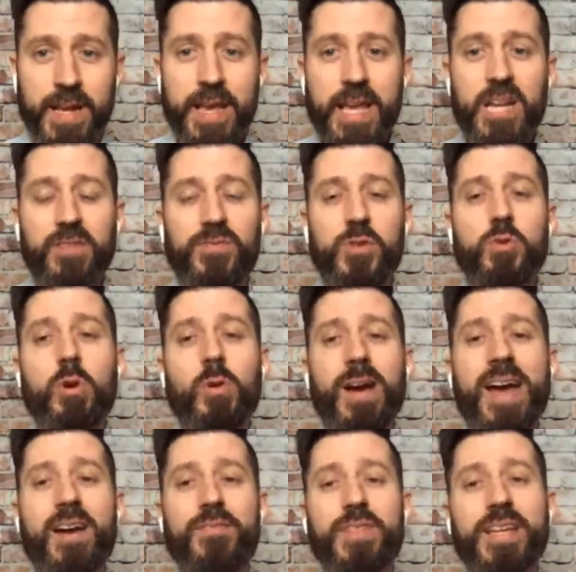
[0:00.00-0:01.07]
And if you don't
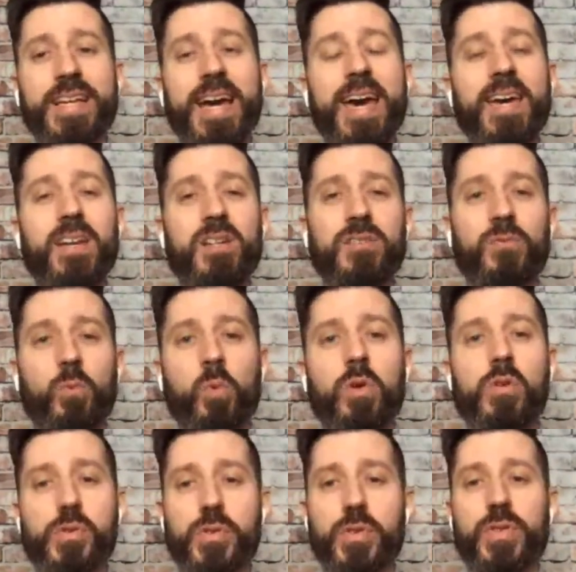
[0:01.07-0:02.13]
have the kind of
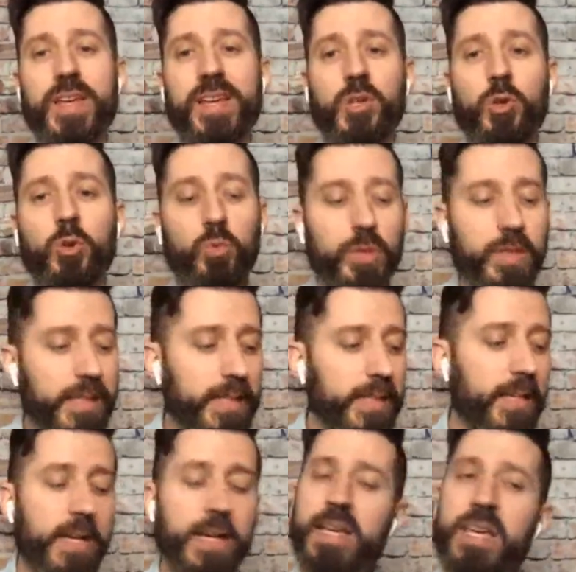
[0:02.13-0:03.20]
worth that you need,